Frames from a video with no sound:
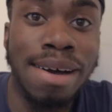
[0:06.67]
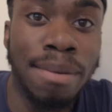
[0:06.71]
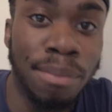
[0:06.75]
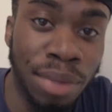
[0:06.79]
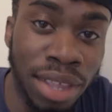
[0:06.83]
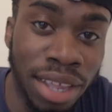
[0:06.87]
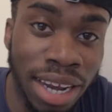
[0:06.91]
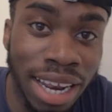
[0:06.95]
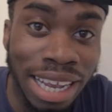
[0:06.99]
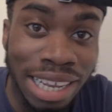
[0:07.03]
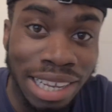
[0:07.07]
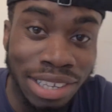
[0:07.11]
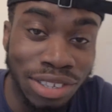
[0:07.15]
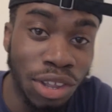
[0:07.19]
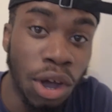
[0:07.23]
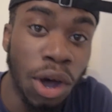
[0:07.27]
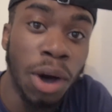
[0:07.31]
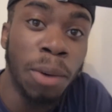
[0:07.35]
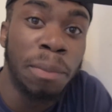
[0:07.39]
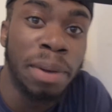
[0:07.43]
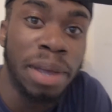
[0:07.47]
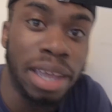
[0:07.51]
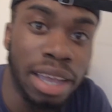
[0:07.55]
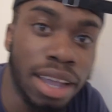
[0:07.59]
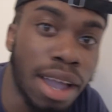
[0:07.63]
Today's
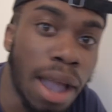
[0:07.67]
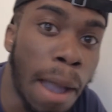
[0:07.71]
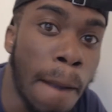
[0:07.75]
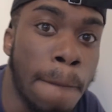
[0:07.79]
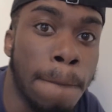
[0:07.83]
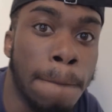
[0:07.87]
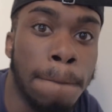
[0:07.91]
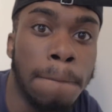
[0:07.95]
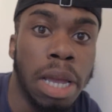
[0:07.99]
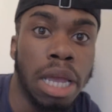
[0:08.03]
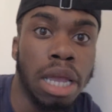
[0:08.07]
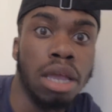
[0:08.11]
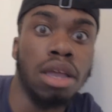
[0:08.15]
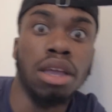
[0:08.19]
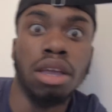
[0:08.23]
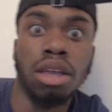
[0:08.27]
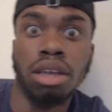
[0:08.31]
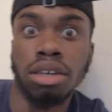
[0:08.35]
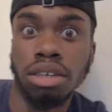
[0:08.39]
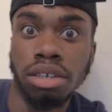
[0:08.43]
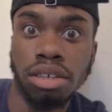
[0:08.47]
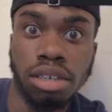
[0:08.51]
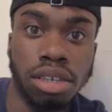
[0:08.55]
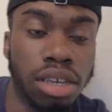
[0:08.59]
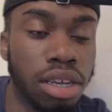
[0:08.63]
topic
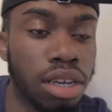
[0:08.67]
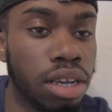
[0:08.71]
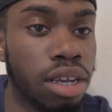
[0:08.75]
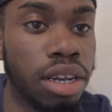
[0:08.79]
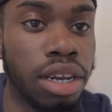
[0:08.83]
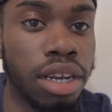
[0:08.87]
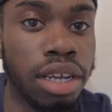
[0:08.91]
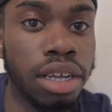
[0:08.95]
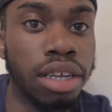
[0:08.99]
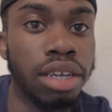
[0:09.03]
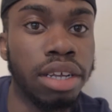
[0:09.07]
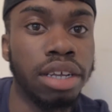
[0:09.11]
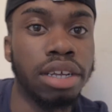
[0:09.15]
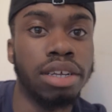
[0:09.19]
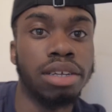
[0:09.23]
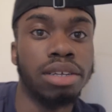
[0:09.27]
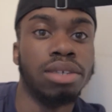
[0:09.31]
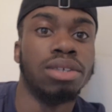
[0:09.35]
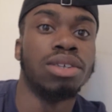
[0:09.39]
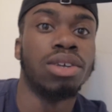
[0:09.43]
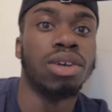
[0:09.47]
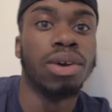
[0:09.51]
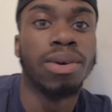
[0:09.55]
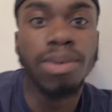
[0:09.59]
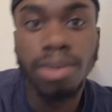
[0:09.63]
basically is
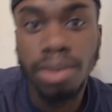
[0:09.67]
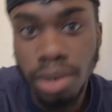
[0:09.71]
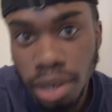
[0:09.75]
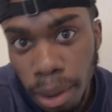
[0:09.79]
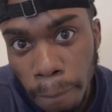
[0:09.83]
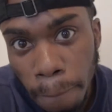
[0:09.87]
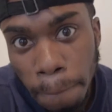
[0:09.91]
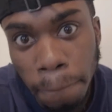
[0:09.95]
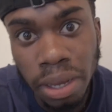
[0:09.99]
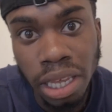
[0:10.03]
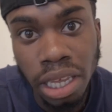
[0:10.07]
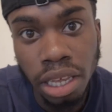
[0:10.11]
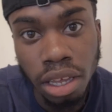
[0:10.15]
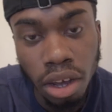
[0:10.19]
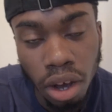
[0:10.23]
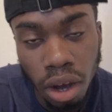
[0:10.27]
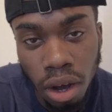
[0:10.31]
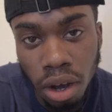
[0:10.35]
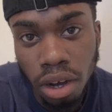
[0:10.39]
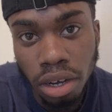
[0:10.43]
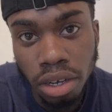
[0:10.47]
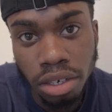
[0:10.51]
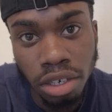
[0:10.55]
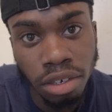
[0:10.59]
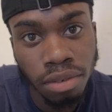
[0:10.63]
going to be
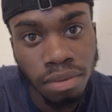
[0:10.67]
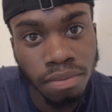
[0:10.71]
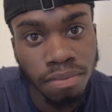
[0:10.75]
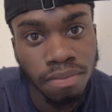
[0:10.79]
on